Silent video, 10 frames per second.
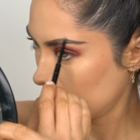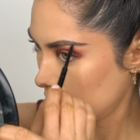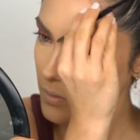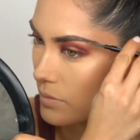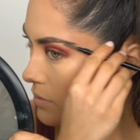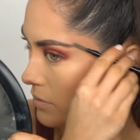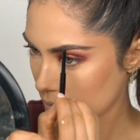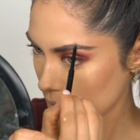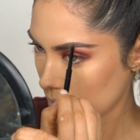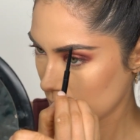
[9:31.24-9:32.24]

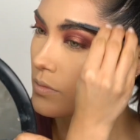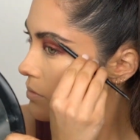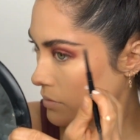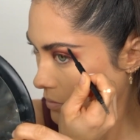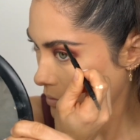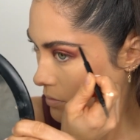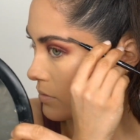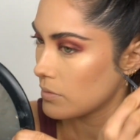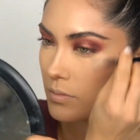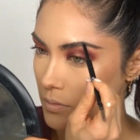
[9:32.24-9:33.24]

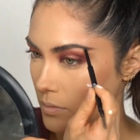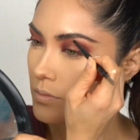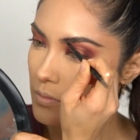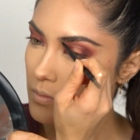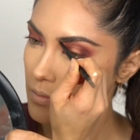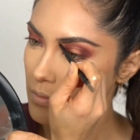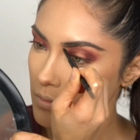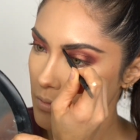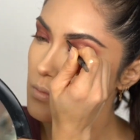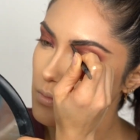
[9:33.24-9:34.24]

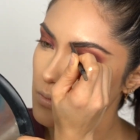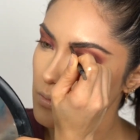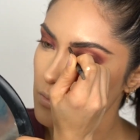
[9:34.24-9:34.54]
No one is speaking in this clip.